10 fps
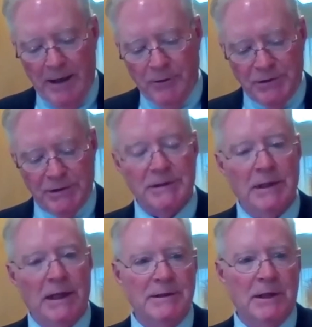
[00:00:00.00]
Those are the
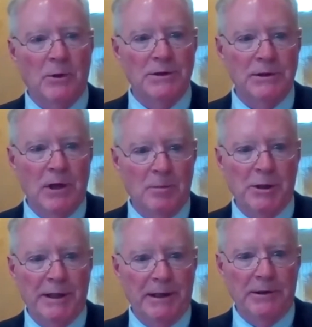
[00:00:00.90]
slides I was not
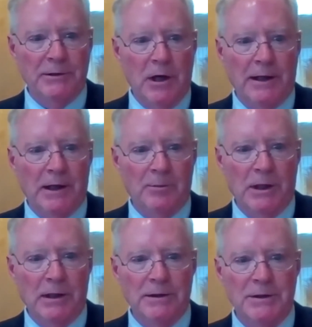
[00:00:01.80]
planning on talking
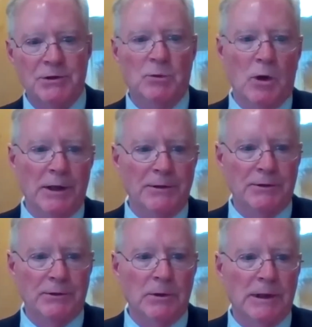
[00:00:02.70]
about unless you wanted
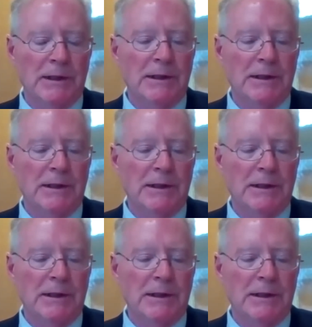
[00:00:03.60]
to.